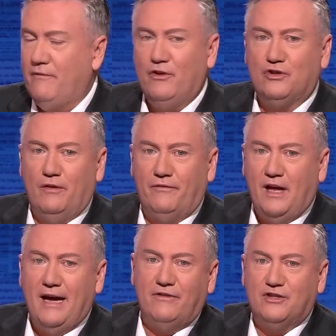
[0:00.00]
first off,
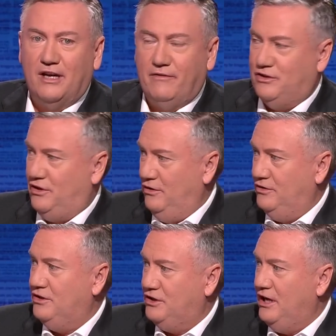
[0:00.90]
Dave Stevenson,
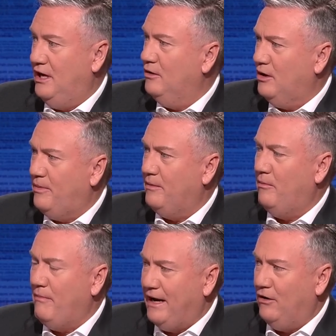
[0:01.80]
who's a senior, a lot of people
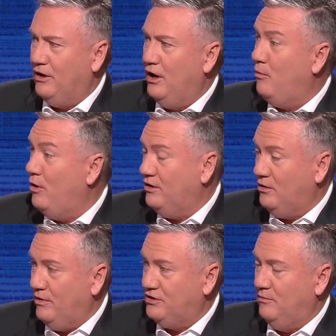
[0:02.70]
may not know, worked at
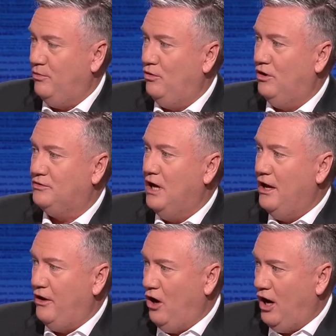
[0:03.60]
the Western Bulldogs,
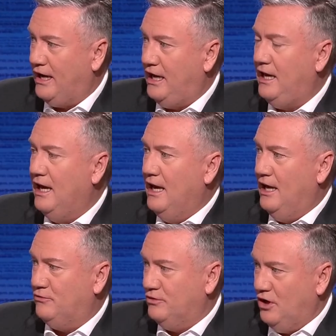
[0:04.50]
Nike,
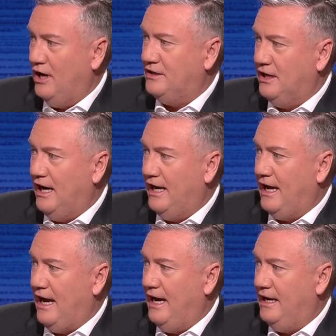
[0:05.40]
has resigned today
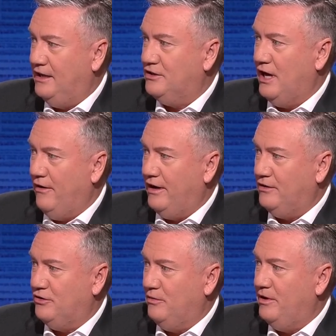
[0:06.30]
and is going
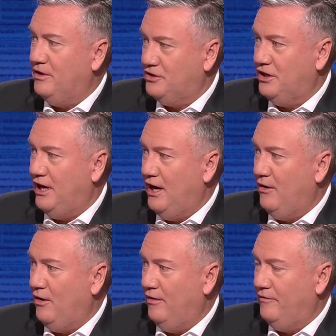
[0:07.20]
to be the
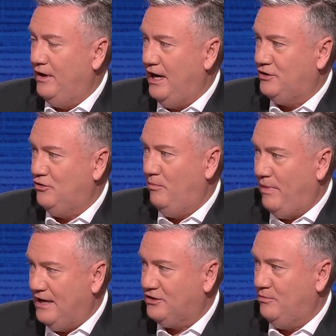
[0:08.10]
CEO of the National
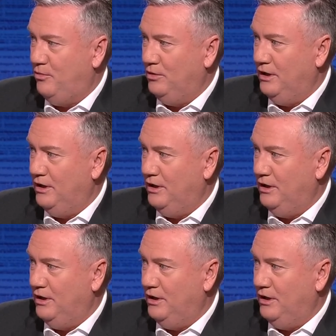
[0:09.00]
Basketball